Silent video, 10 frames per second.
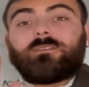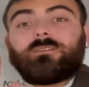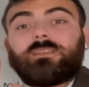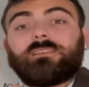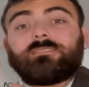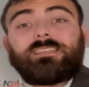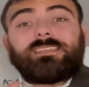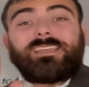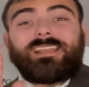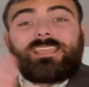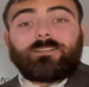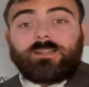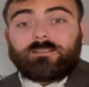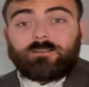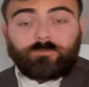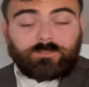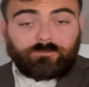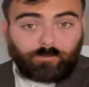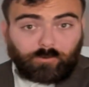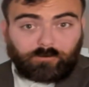to get a credit card with
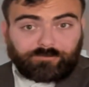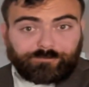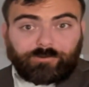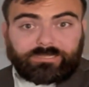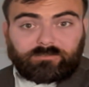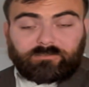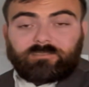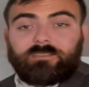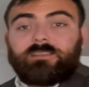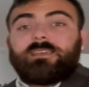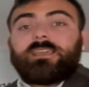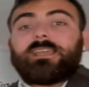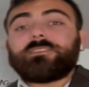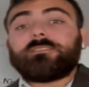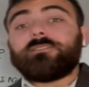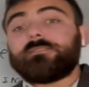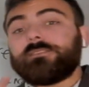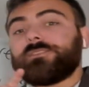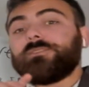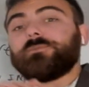rewards points and just use it
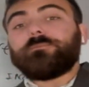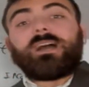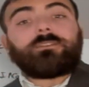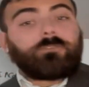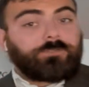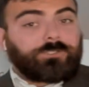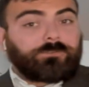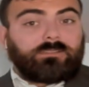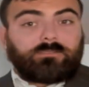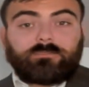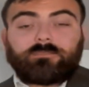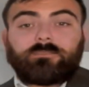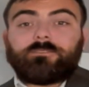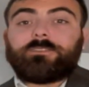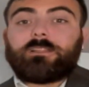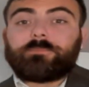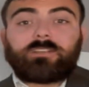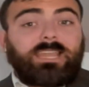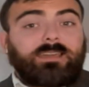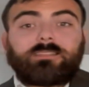to buy groceries, fill up your
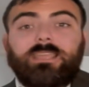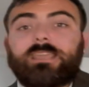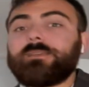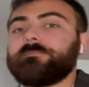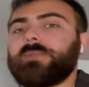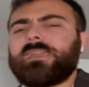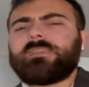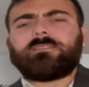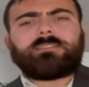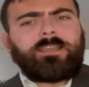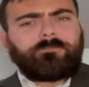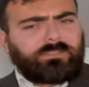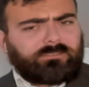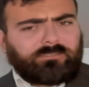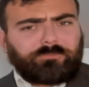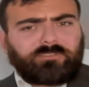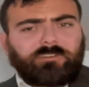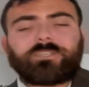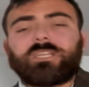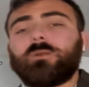gas tank, pay your Netflix
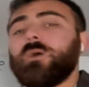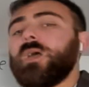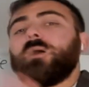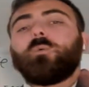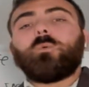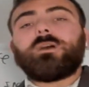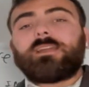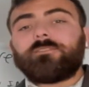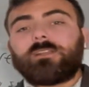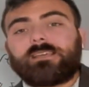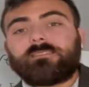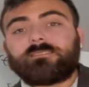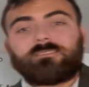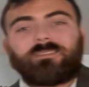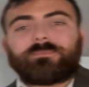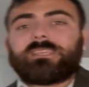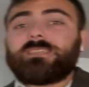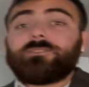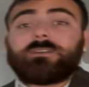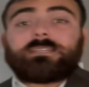subscription, whatever it is, just something you
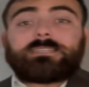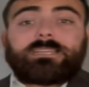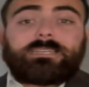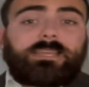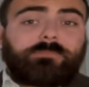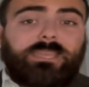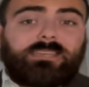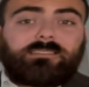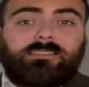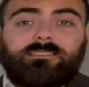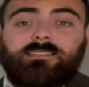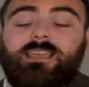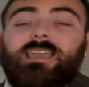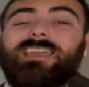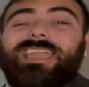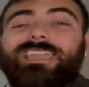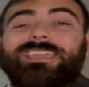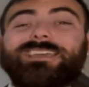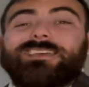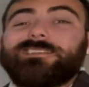do on a day-to-day basis,
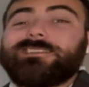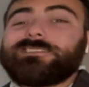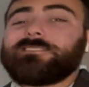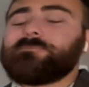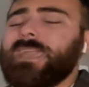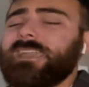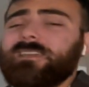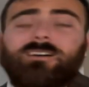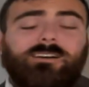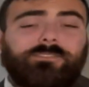and just pay it off